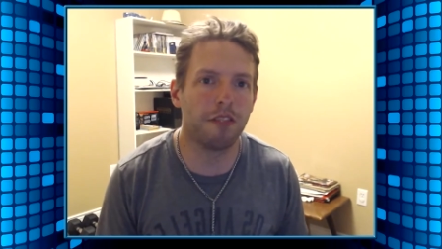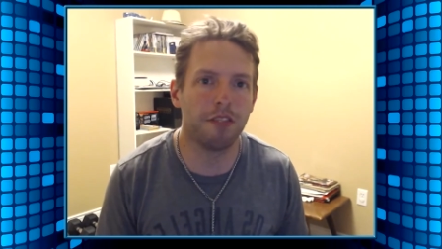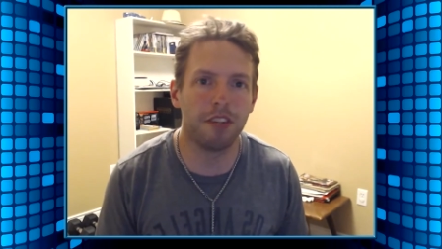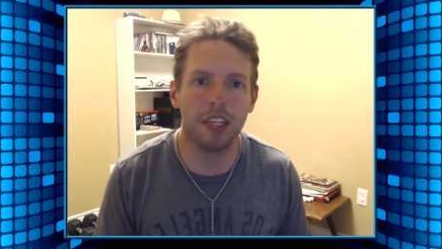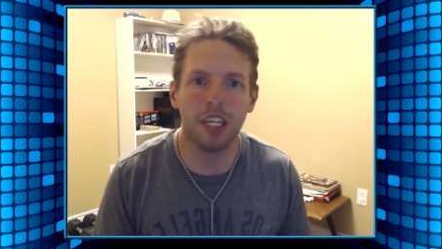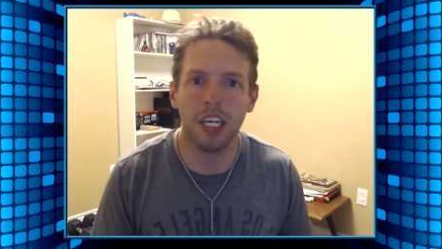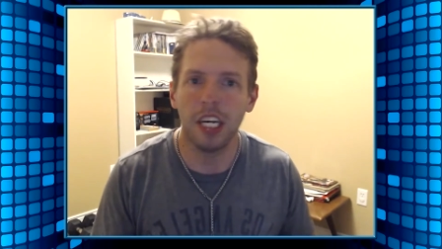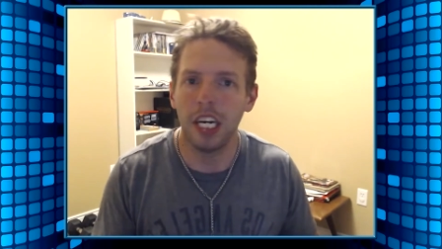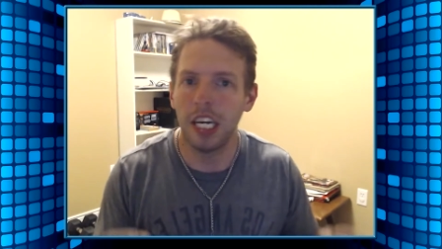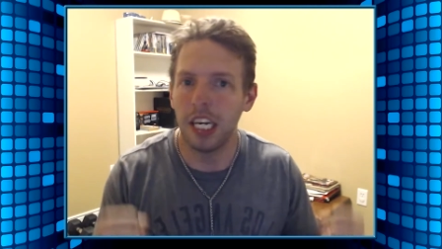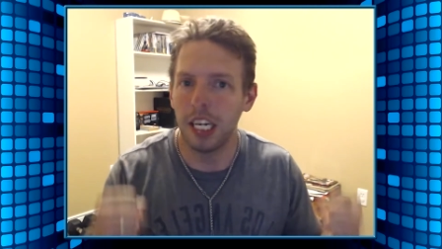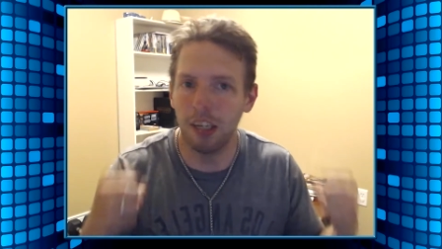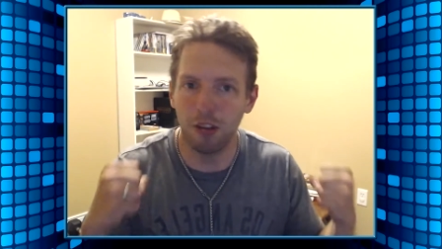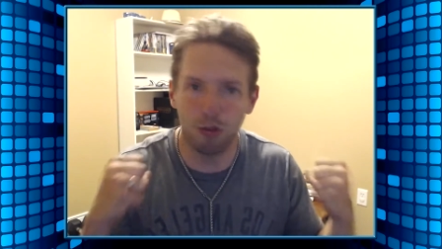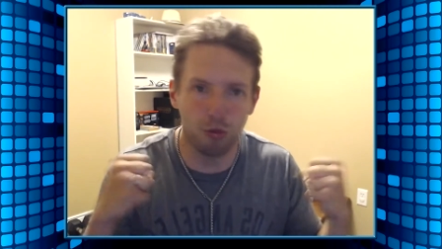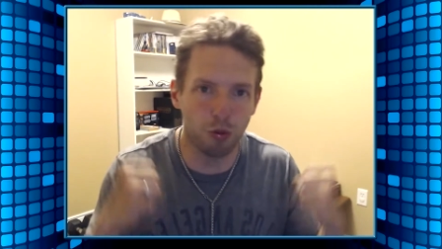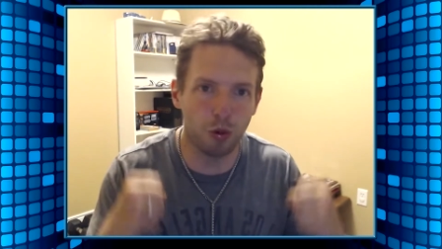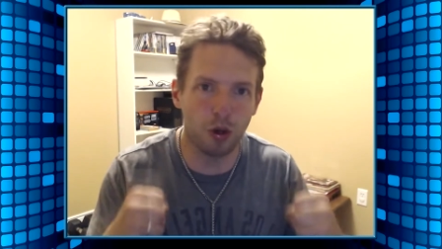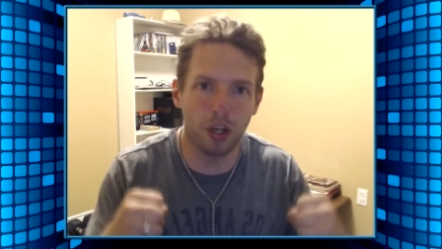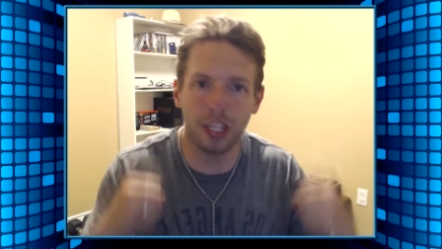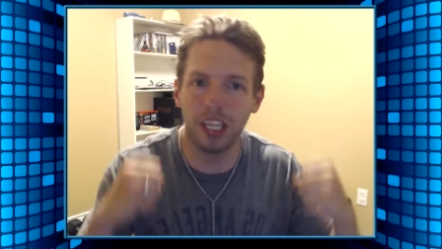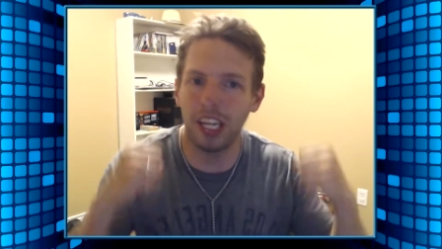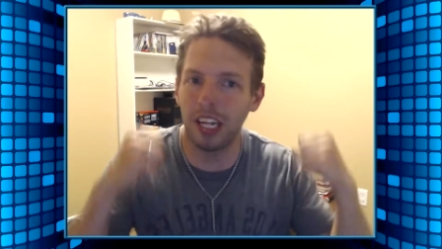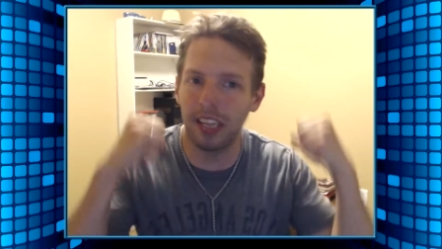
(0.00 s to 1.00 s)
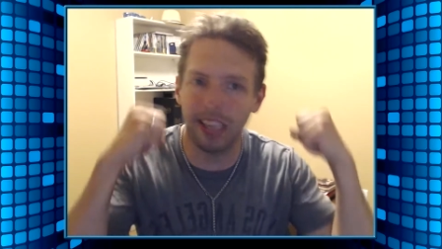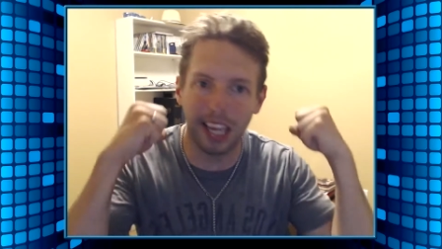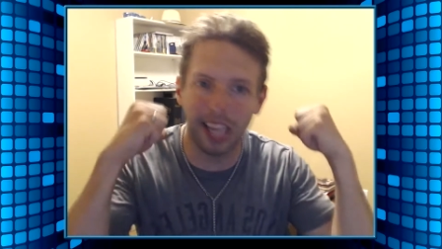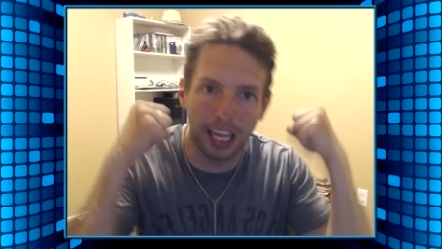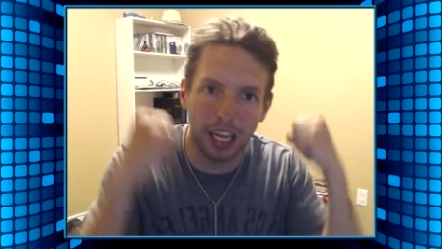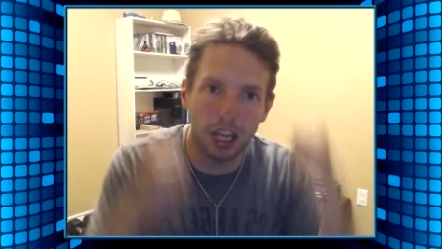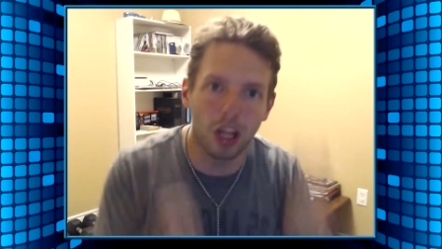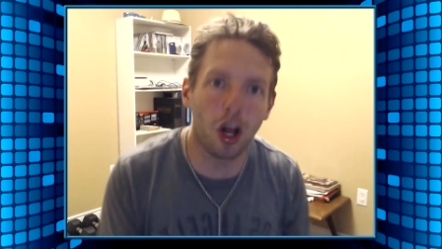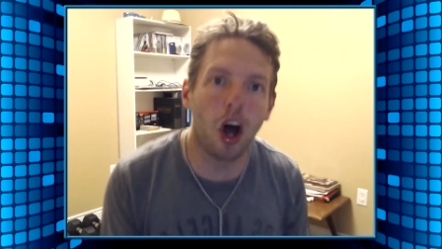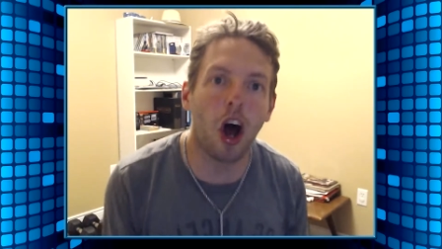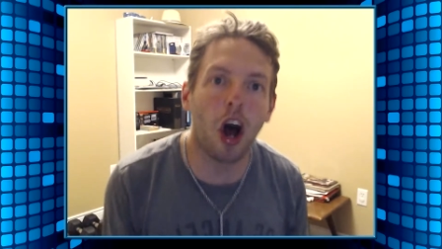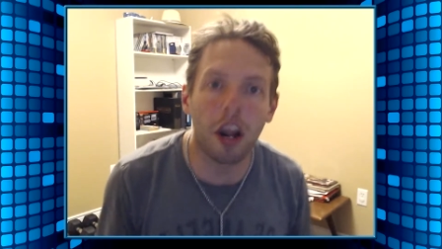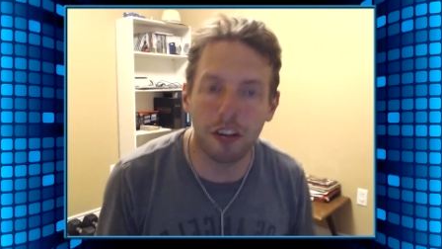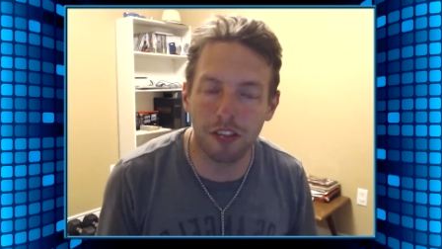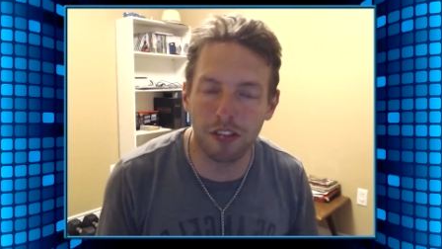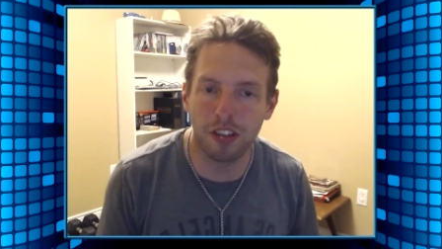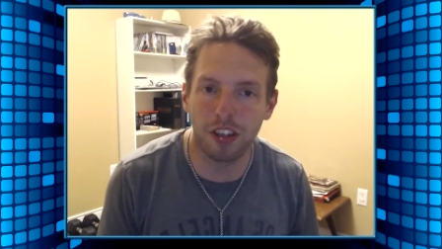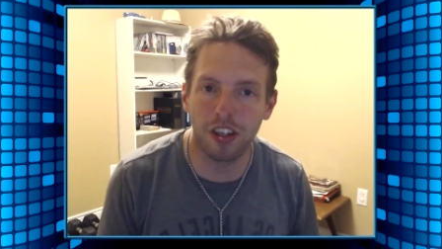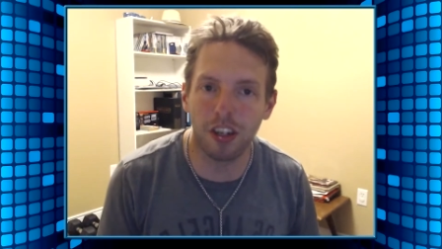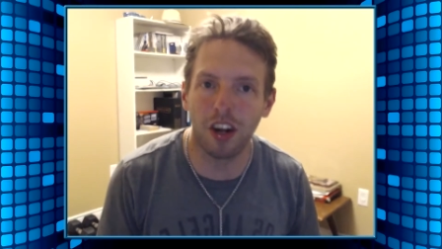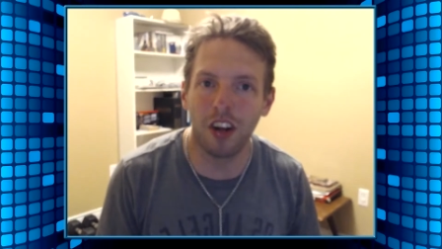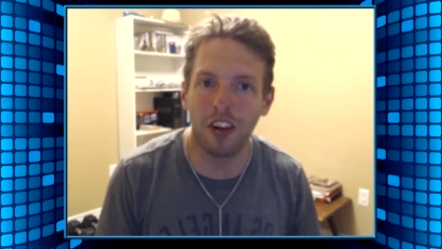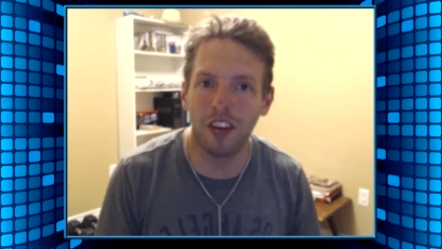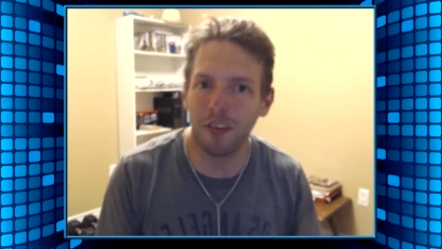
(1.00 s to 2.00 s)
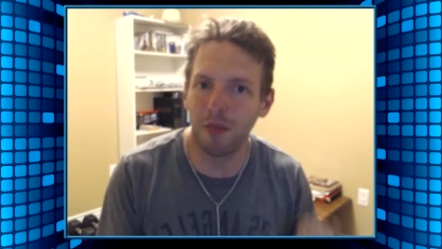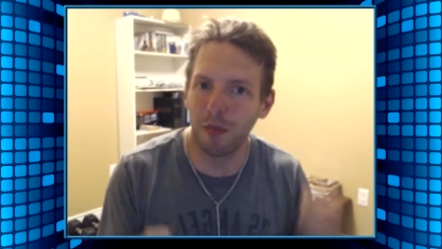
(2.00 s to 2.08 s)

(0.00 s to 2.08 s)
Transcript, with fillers: and he's worried that they lost it all.